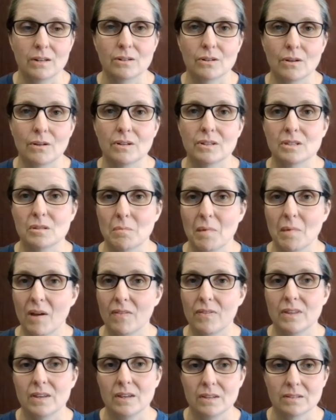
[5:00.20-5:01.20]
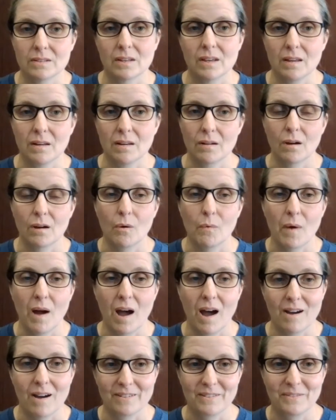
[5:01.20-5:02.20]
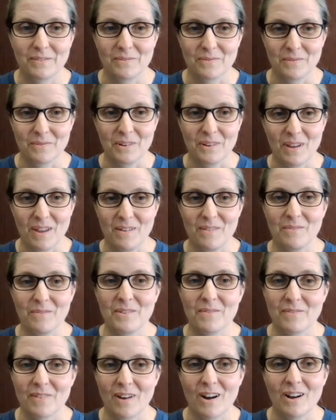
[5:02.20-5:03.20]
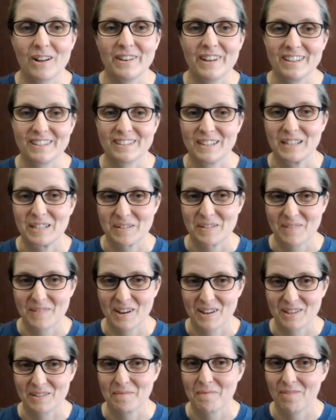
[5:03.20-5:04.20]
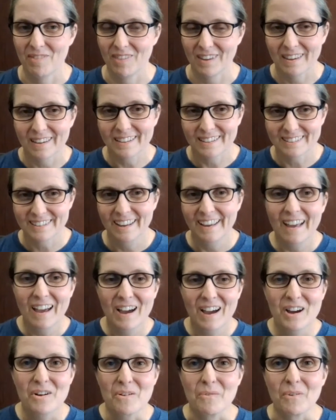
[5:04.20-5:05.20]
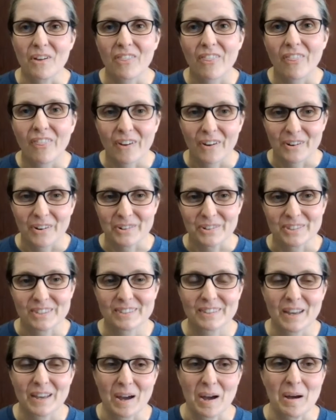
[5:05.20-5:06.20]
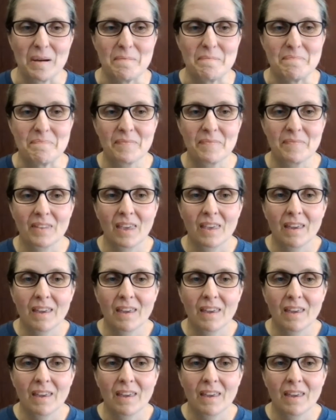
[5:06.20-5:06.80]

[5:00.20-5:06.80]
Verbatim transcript: he told us about these, and oh, wow. We've all now seen some awesome things with those. And